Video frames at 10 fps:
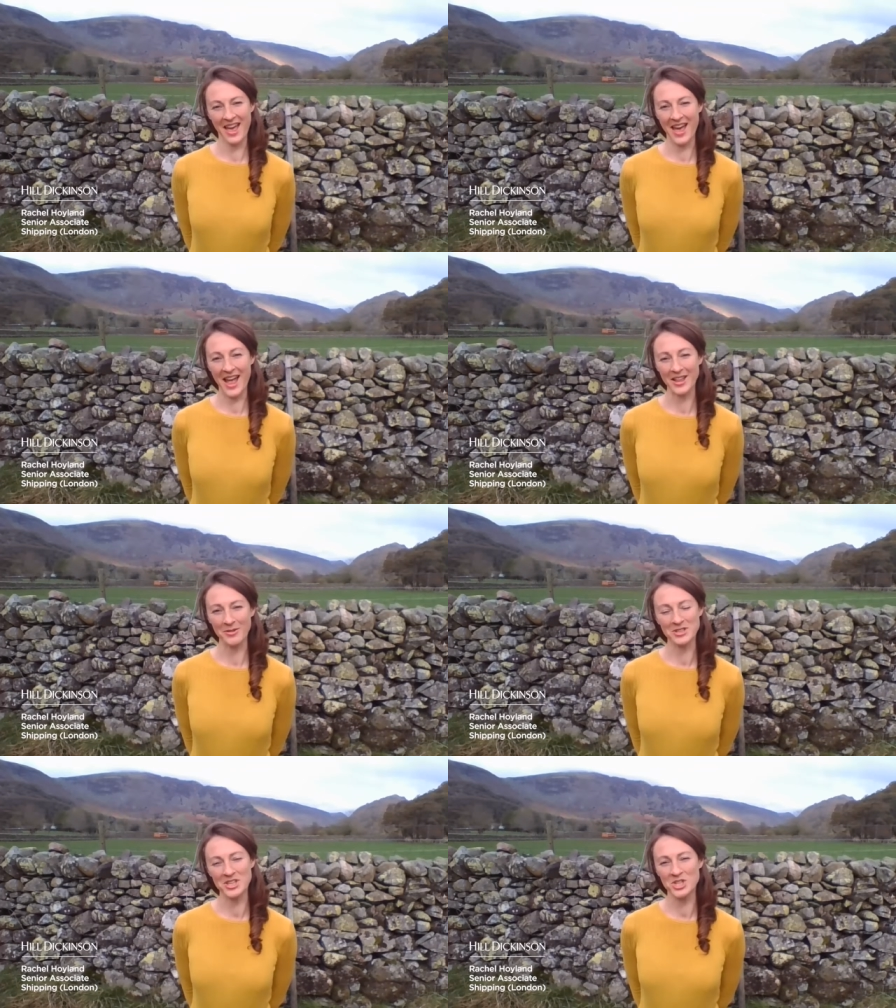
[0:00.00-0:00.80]
and I
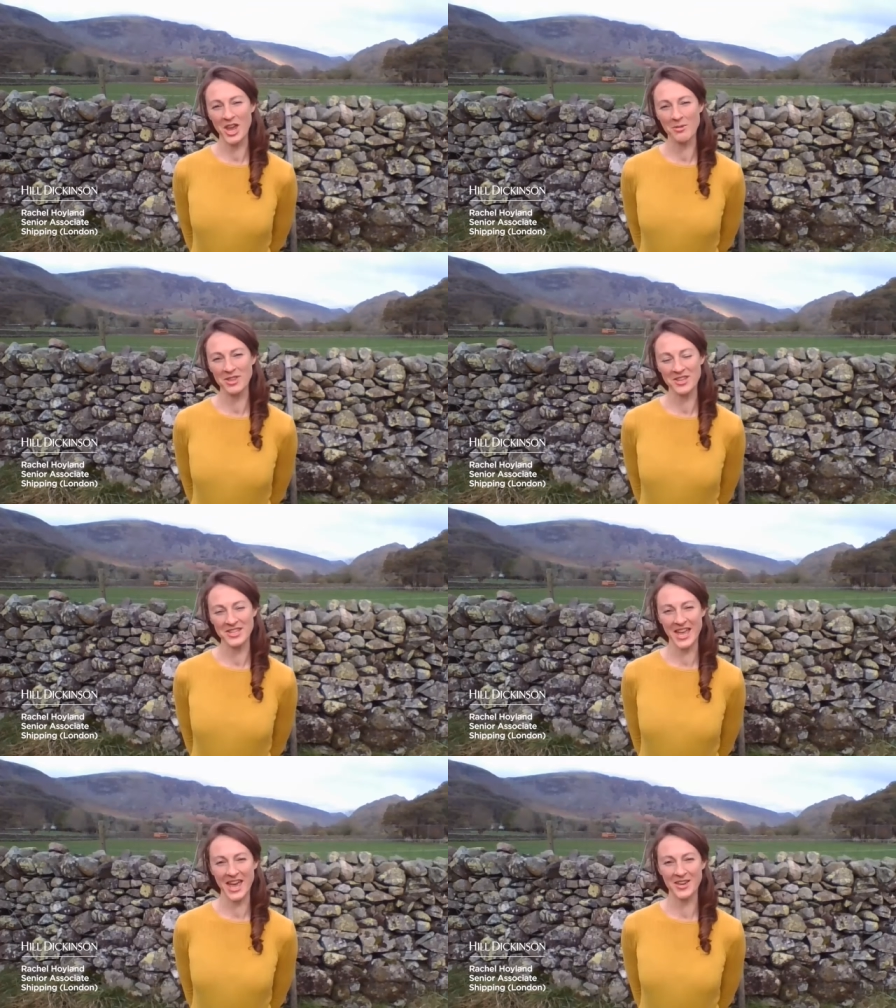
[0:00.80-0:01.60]
wanted to share with you
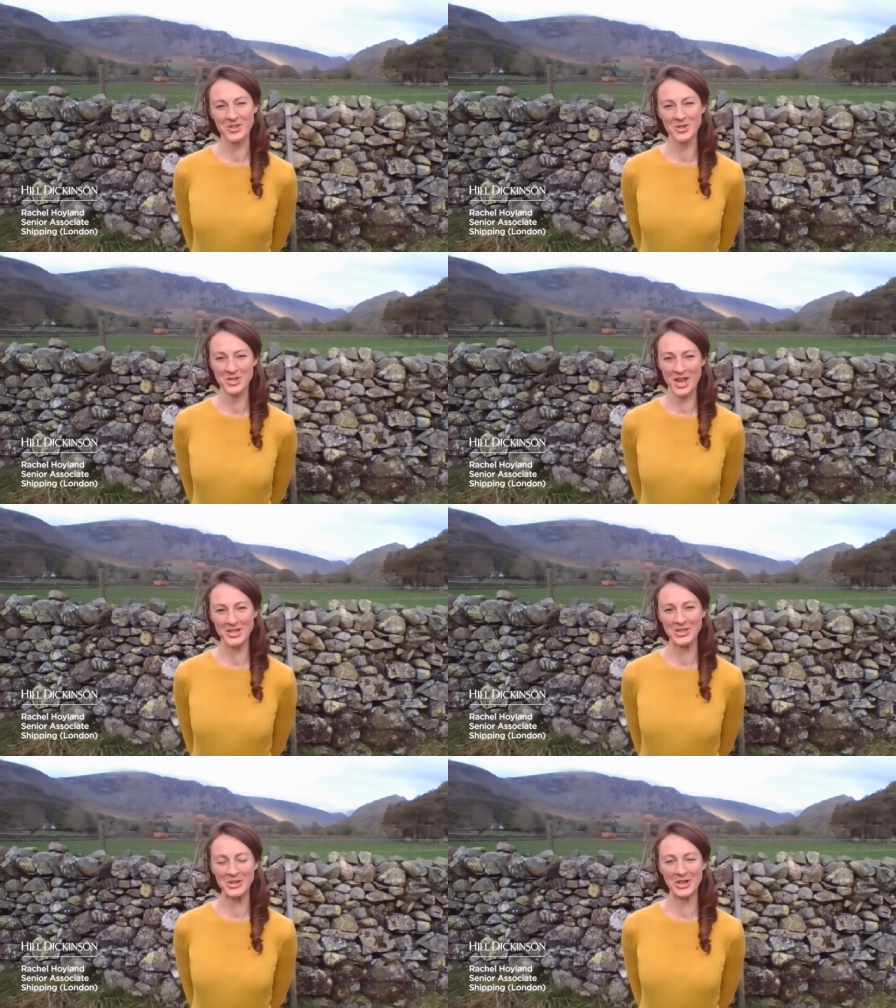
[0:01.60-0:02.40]
today a short
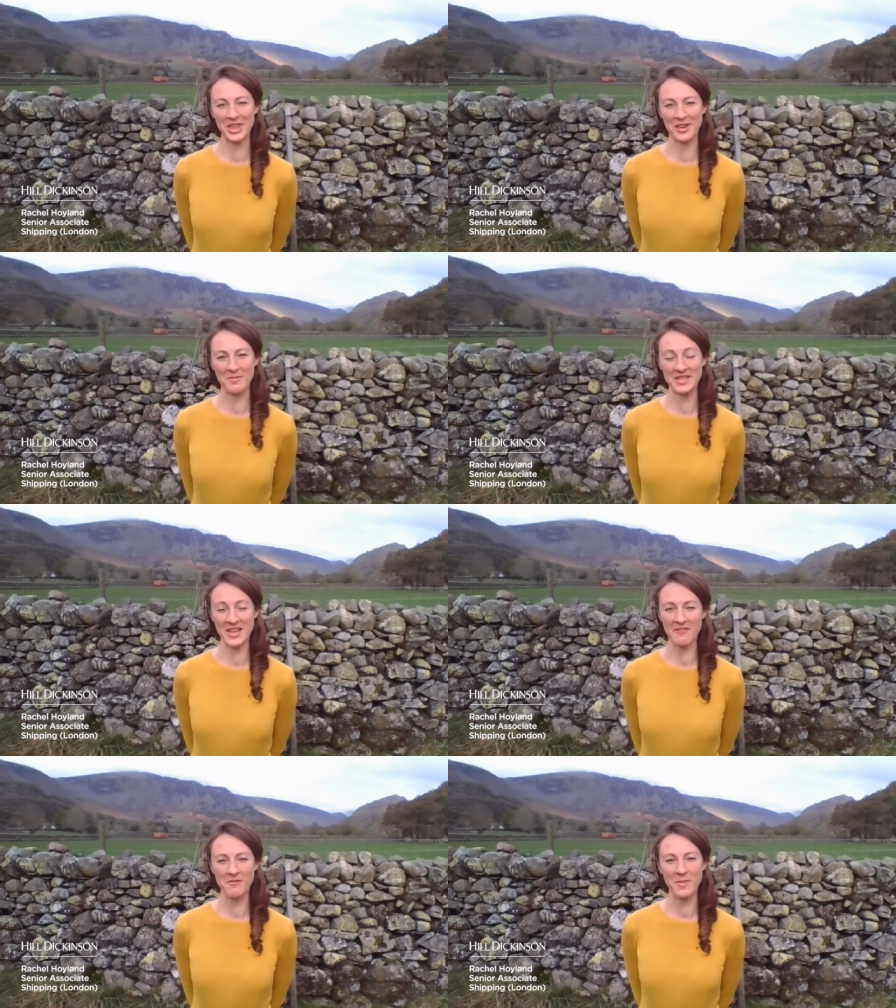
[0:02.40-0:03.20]
article that
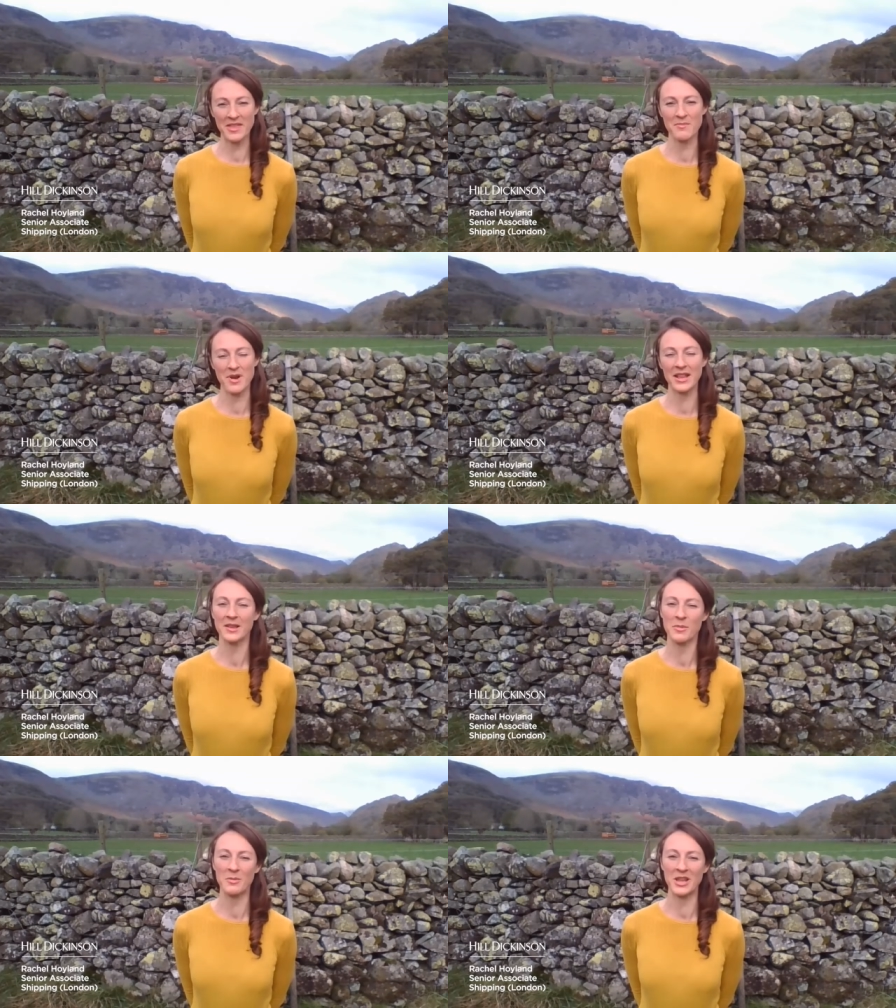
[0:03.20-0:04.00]
myself and Beth and
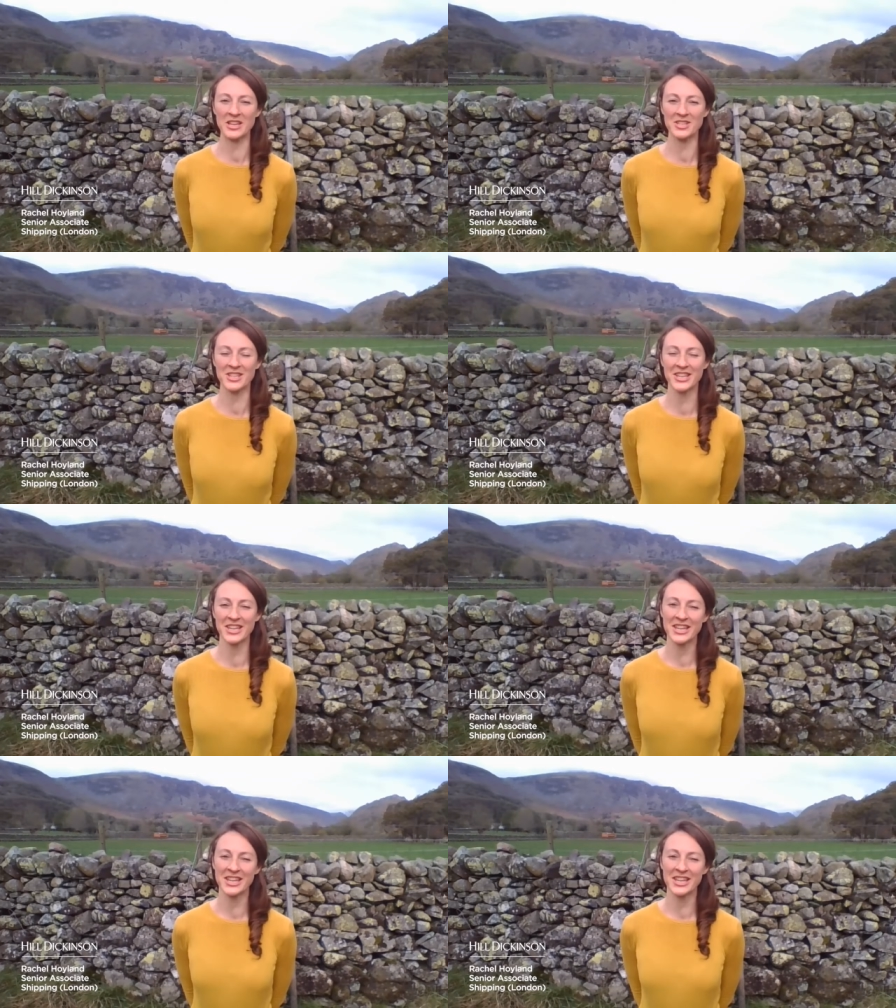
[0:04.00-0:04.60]
Bradley published,